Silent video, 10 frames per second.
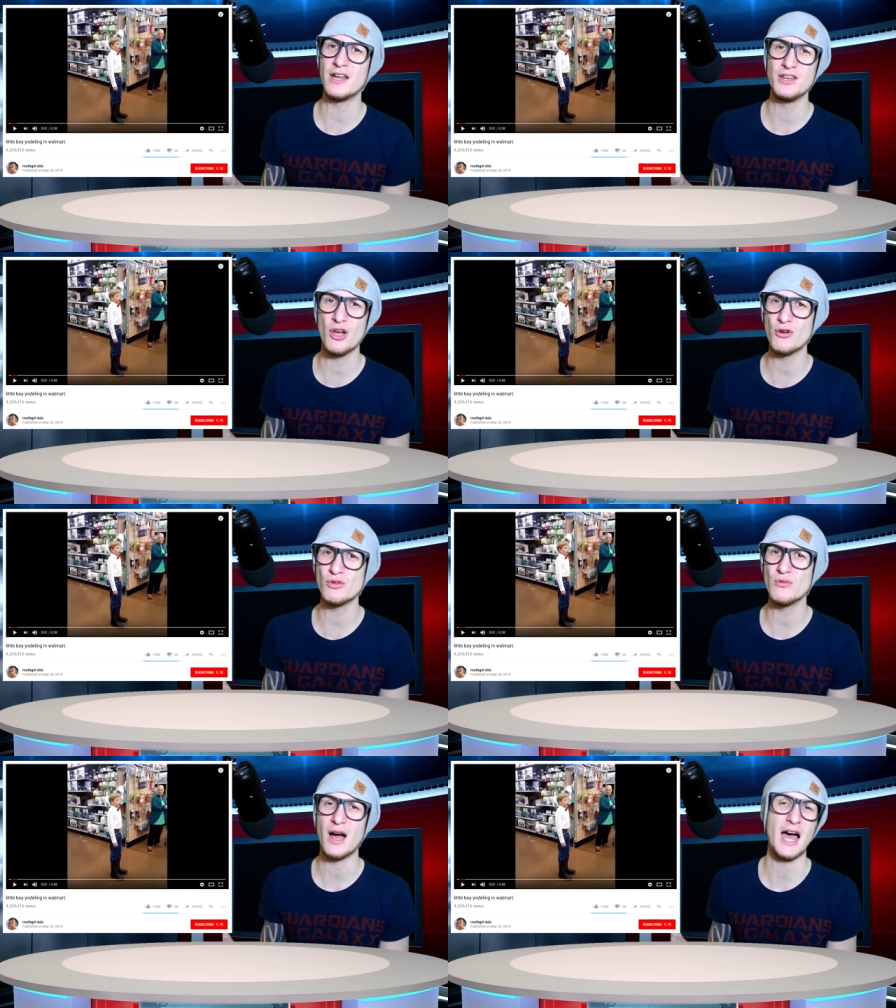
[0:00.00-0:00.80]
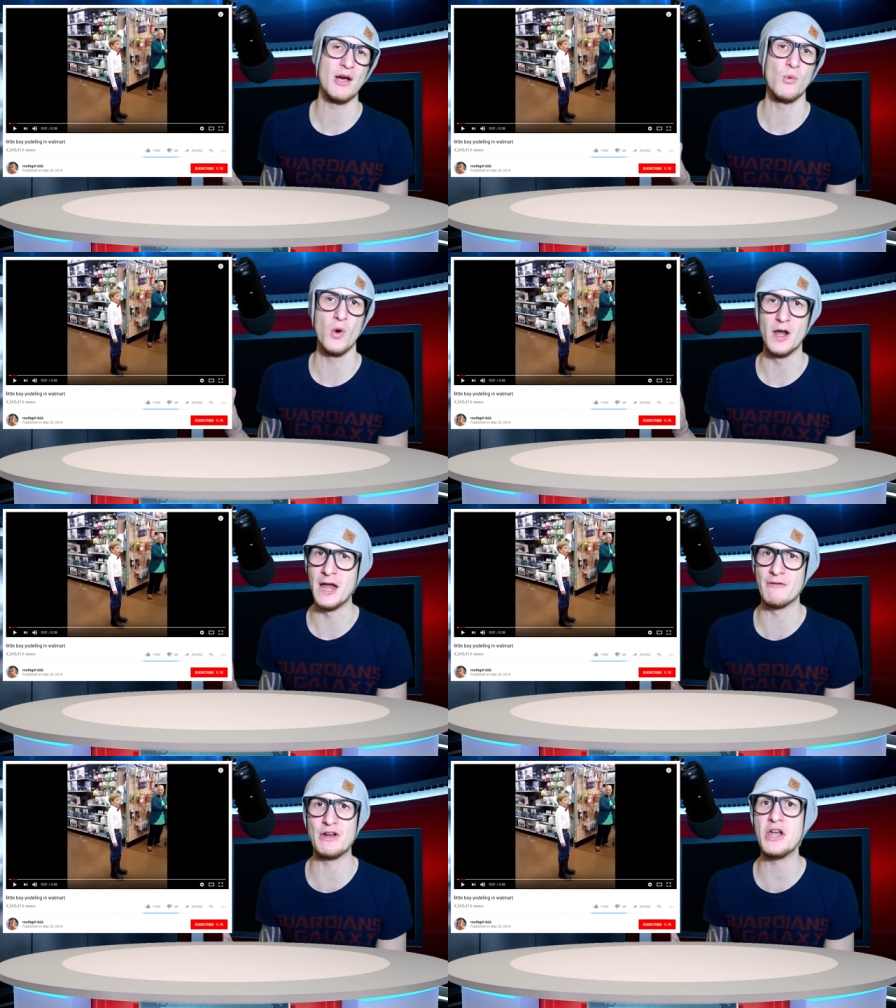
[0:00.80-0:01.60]
and Yodel, I will
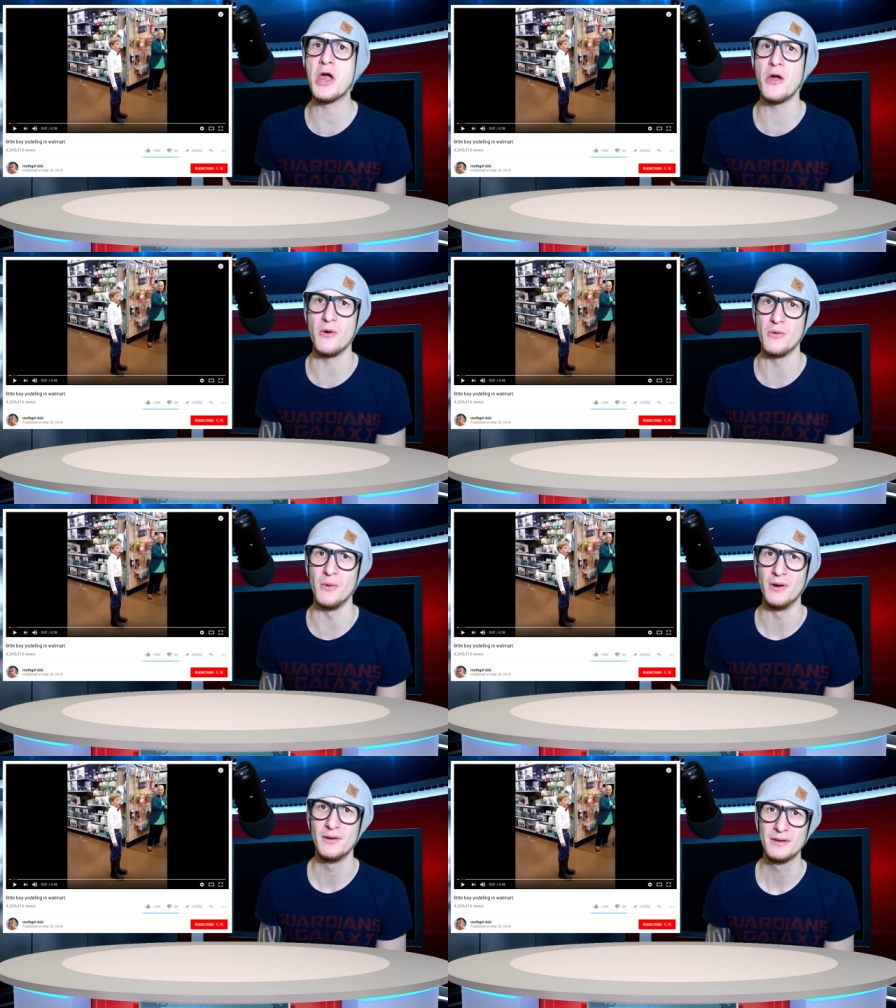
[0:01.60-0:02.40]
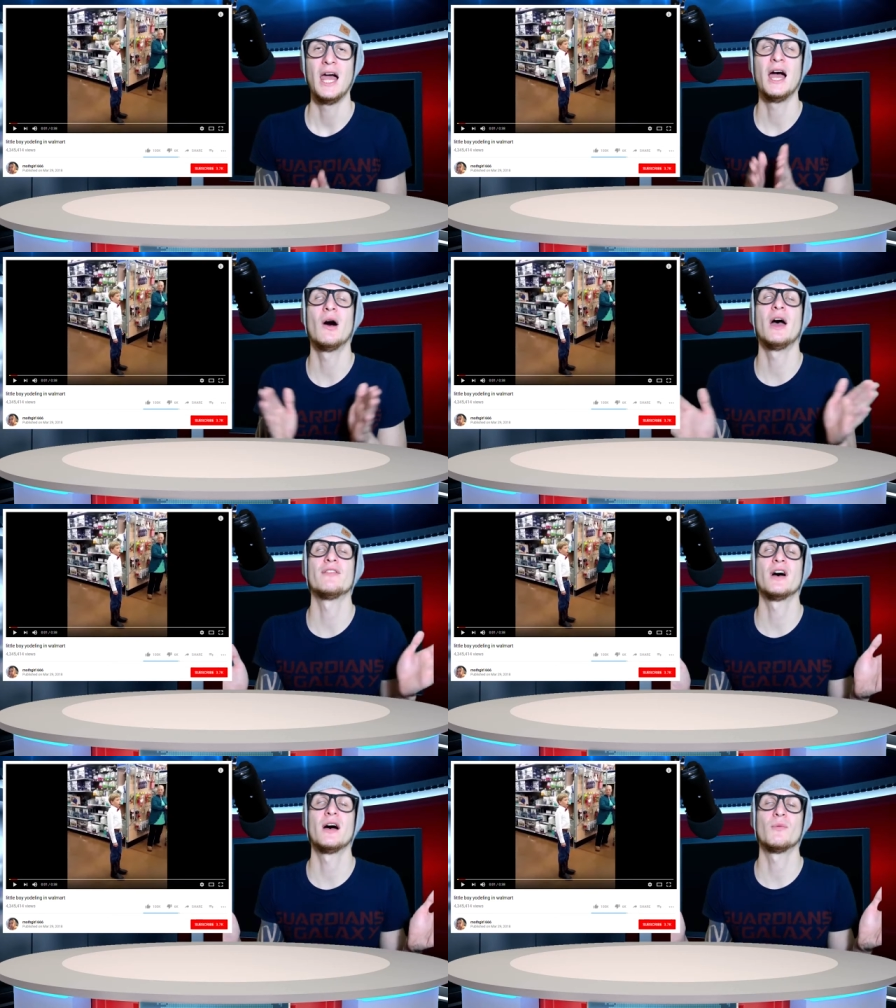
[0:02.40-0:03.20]
never know.
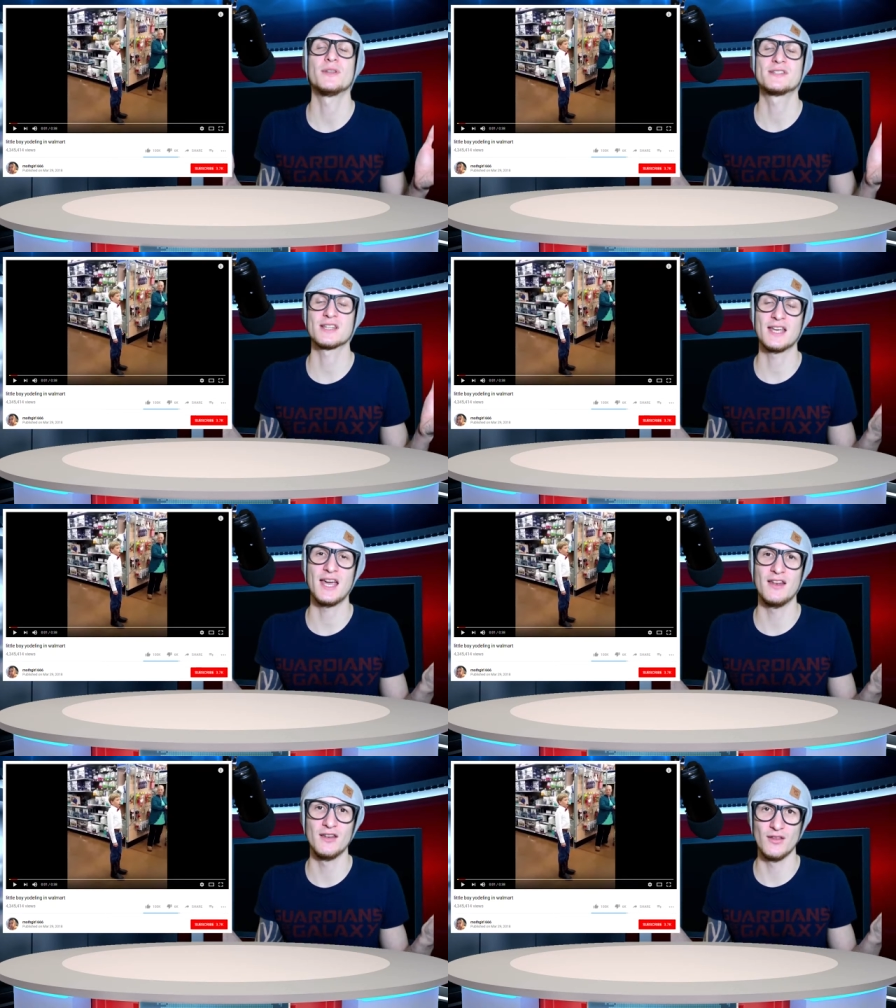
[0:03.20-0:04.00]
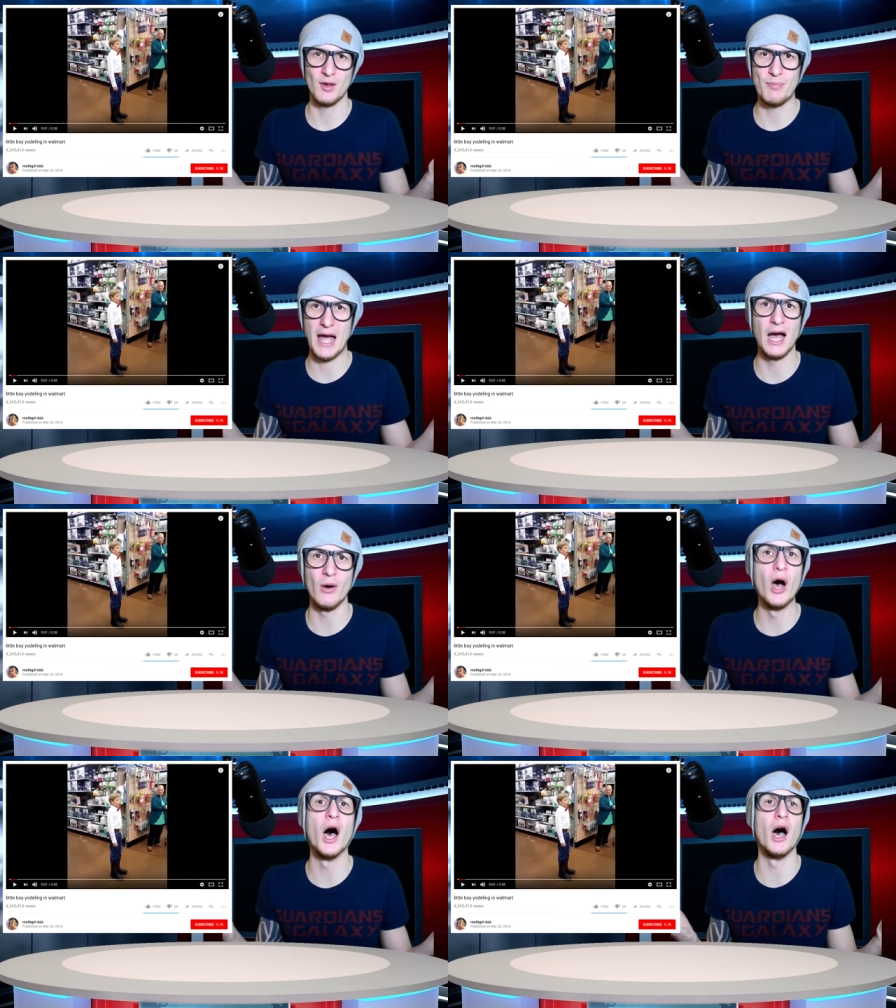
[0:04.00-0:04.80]
However, once again, the
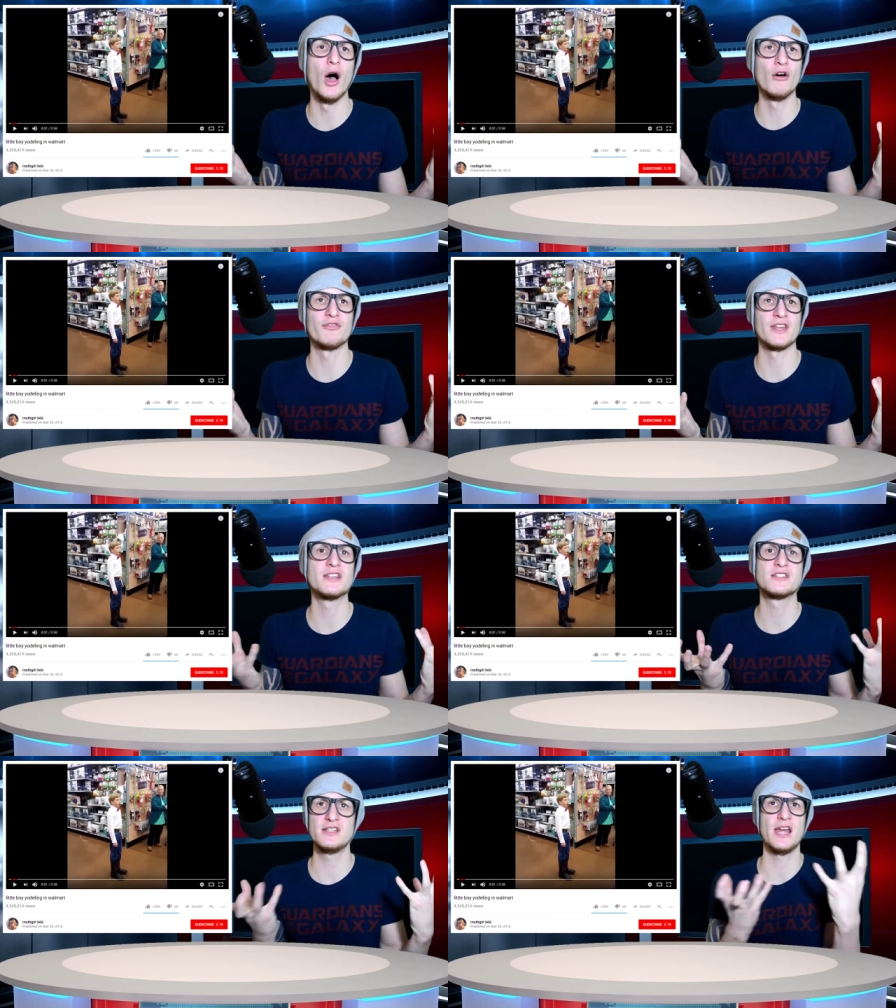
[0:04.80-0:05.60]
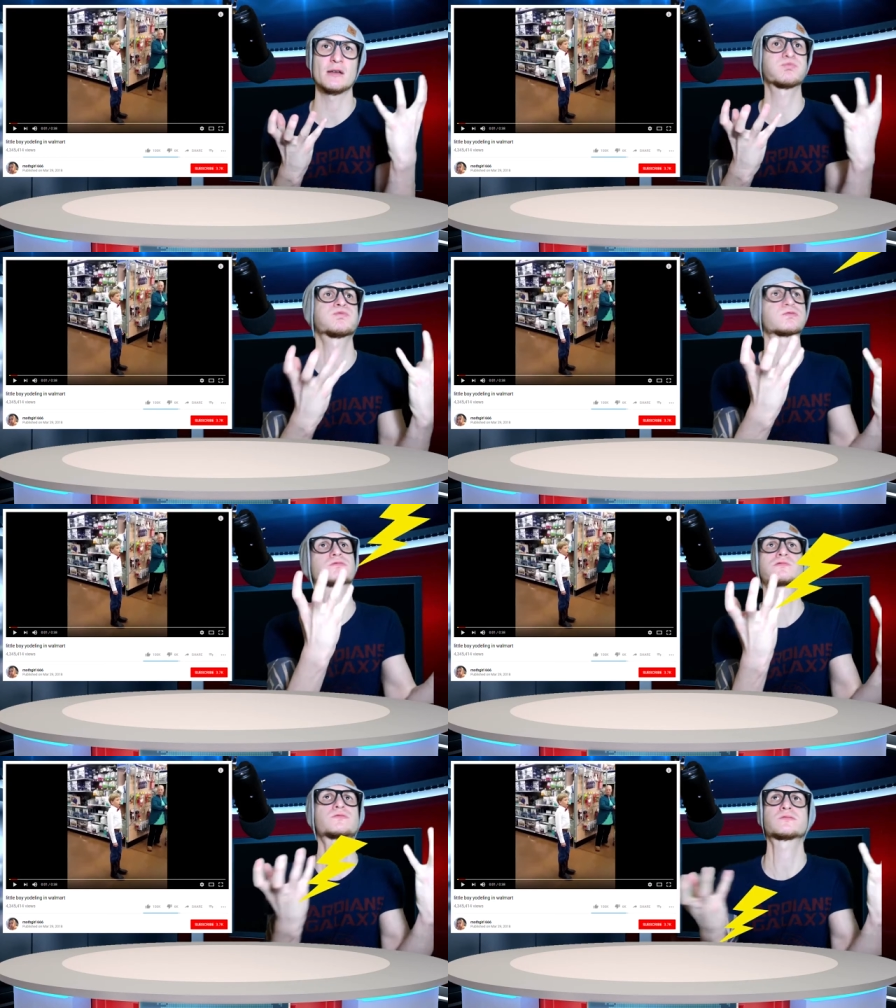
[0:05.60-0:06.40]
power of the internet.
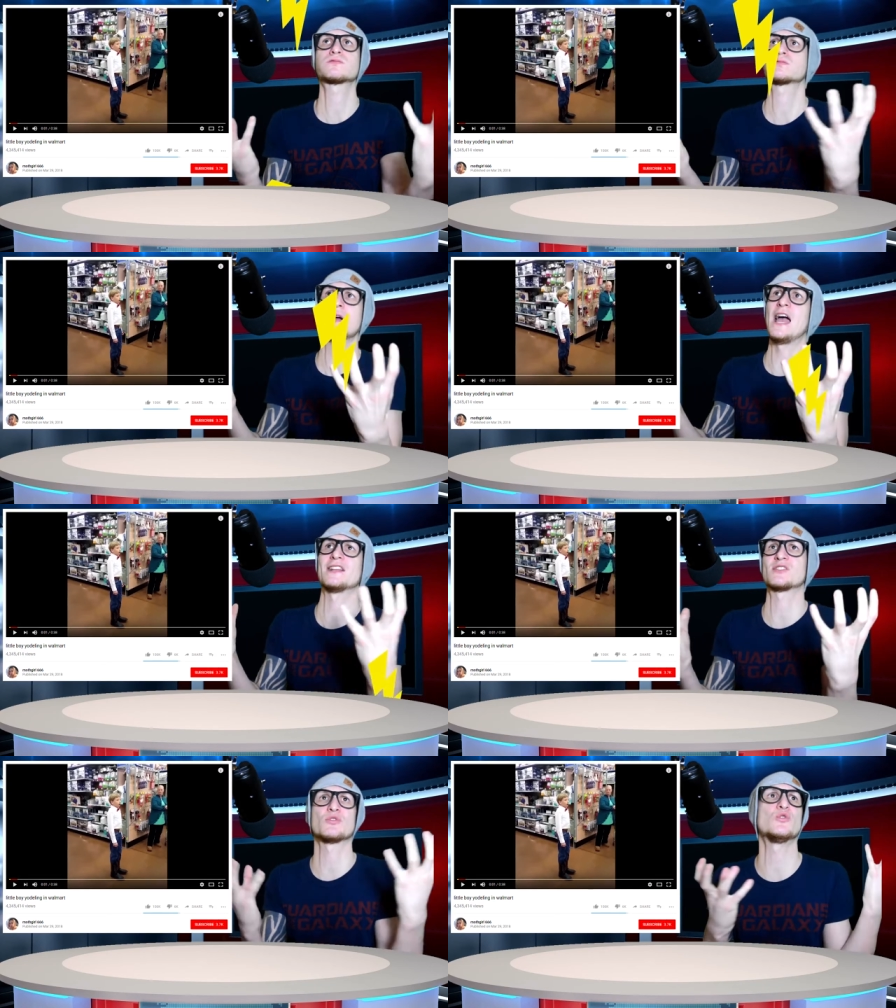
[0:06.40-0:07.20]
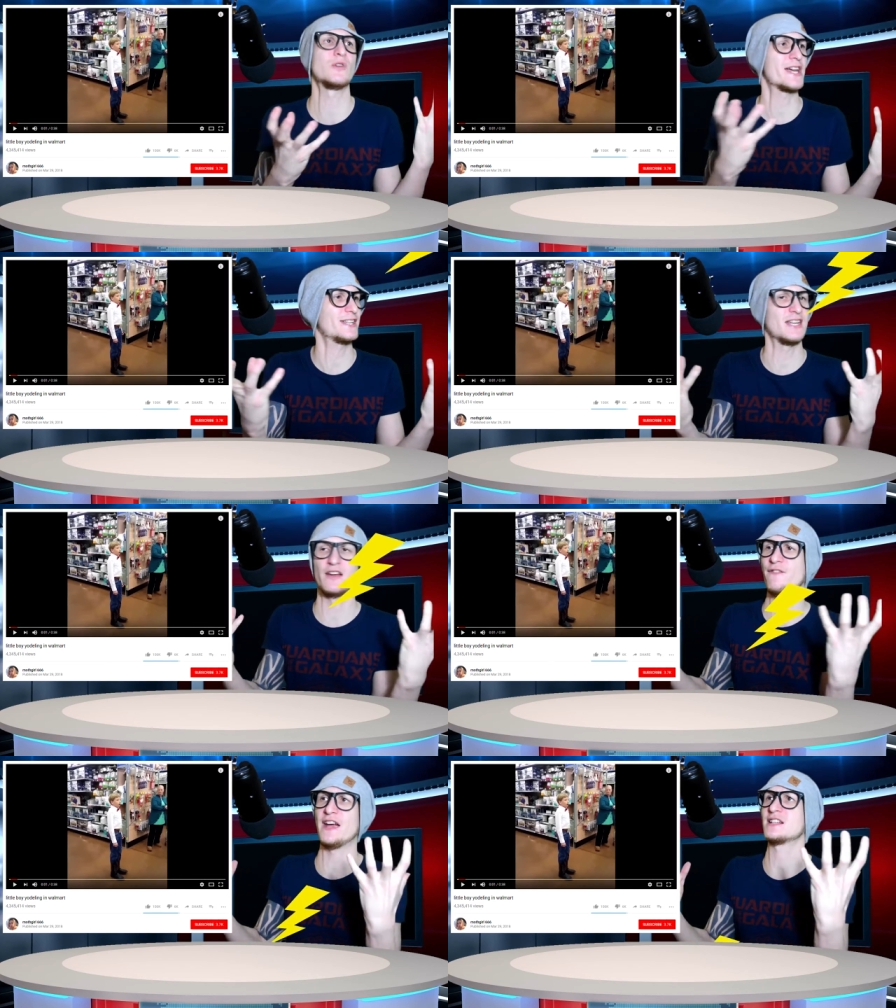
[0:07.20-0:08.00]
Add some cool lightning
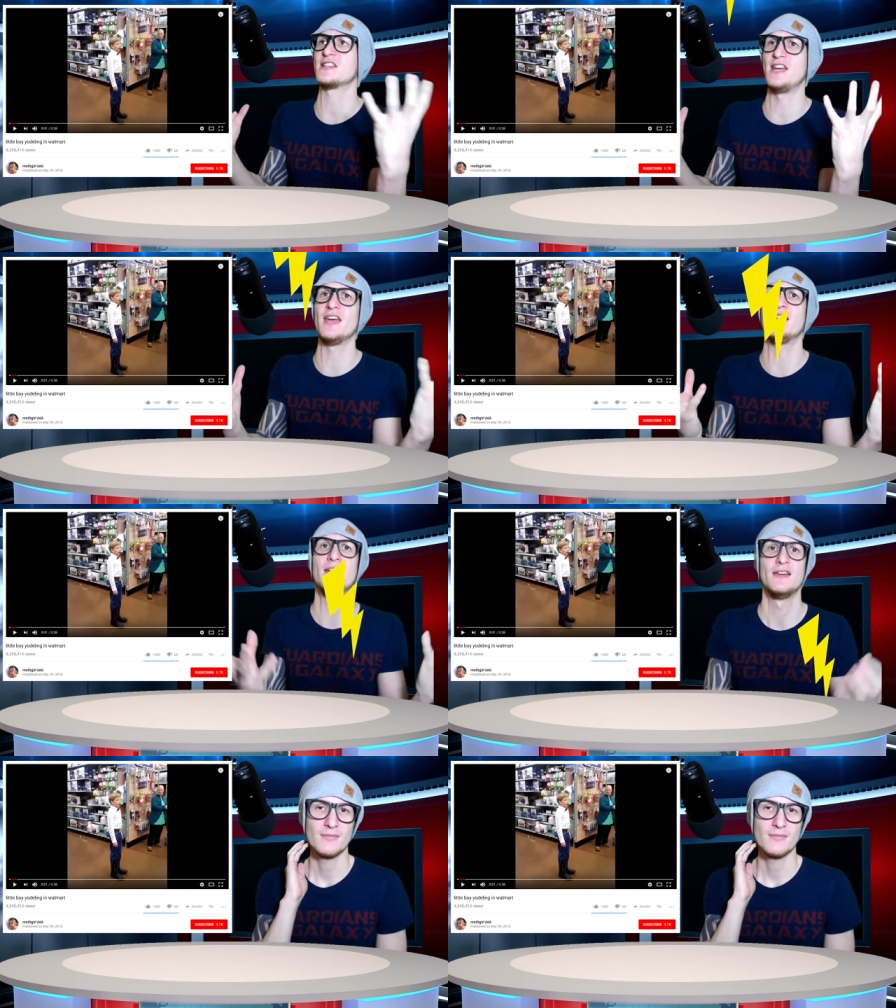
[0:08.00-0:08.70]
effects here